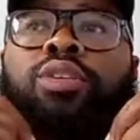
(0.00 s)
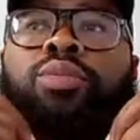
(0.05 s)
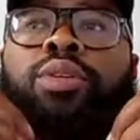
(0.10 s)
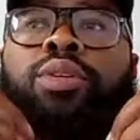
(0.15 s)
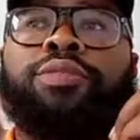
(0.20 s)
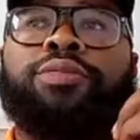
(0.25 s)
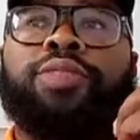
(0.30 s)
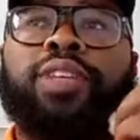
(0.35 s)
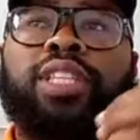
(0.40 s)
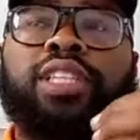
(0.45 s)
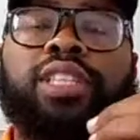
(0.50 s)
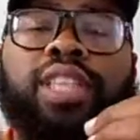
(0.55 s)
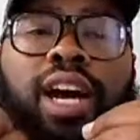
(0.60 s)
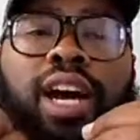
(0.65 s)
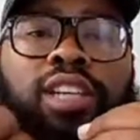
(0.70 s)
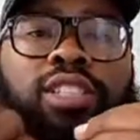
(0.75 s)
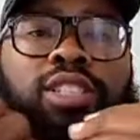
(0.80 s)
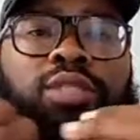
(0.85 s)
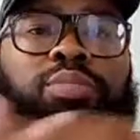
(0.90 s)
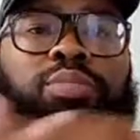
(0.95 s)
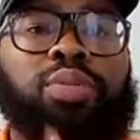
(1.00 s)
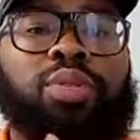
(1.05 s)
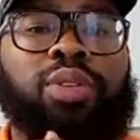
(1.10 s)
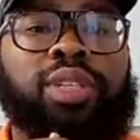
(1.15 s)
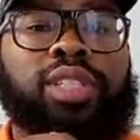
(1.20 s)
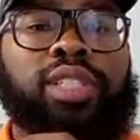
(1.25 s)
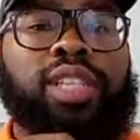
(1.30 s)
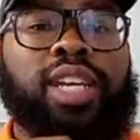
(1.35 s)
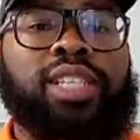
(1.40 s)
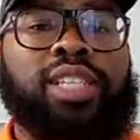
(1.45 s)
With 50,000
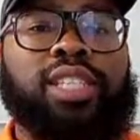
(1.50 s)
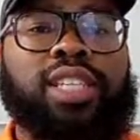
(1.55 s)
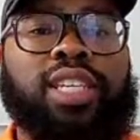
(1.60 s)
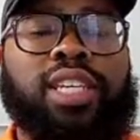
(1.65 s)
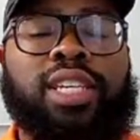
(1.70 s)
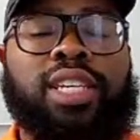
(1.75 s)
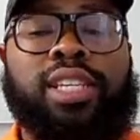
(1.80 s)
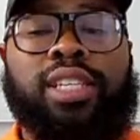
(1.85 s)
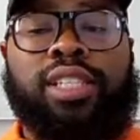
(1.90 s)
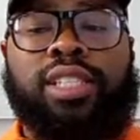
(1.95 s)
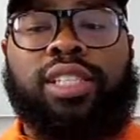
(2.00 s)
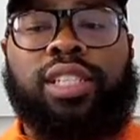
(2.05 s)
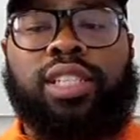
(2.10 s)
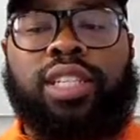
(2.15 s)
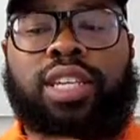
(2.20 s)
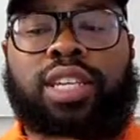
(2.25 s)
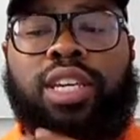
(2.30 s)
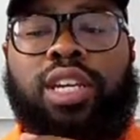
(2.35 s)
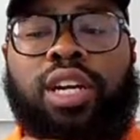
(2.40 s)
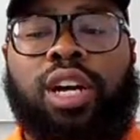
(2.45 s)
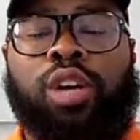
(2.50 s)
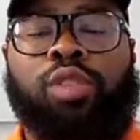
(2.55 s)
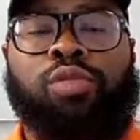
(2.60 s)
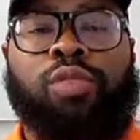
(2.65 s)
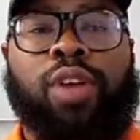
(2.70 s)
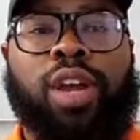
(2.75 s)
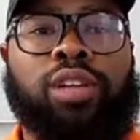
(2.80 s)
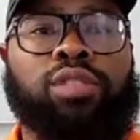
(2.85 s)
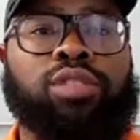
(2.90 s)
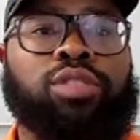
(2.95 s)
points, that's easily a
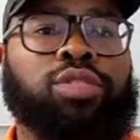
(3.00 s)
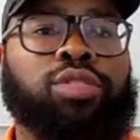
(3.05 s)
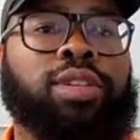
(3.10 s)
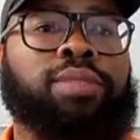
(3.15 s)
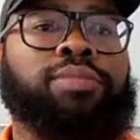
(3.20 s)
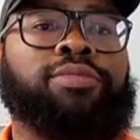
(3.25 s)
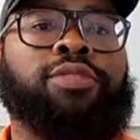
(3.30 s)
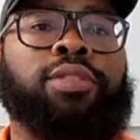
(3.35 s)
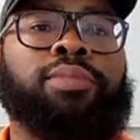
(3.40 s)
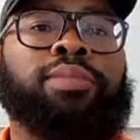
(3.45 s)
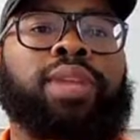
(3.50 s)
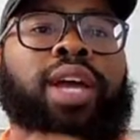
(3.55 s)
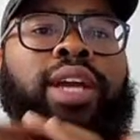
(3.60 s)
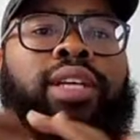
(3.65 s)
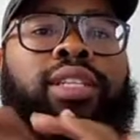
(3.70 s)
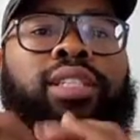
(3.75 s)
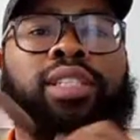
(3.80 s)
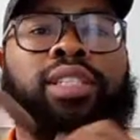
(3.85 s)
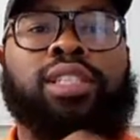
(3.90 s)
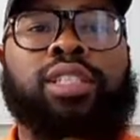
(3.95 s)
round trip from like